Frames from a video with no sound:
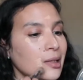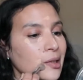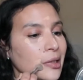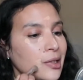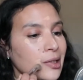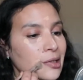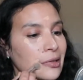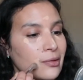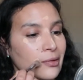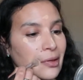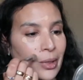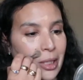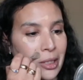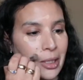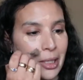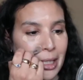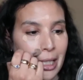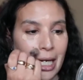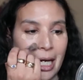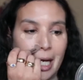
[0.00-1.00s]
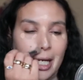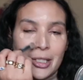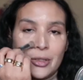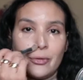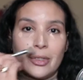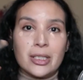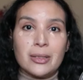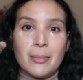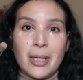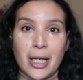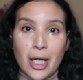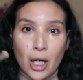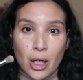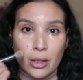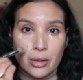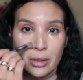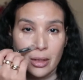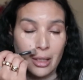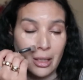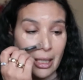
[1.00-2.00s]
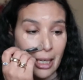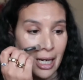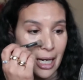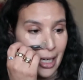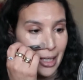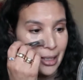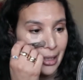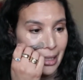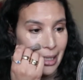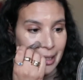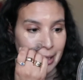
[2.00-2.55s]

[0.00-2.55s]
it's really gonna hydrate my under eye,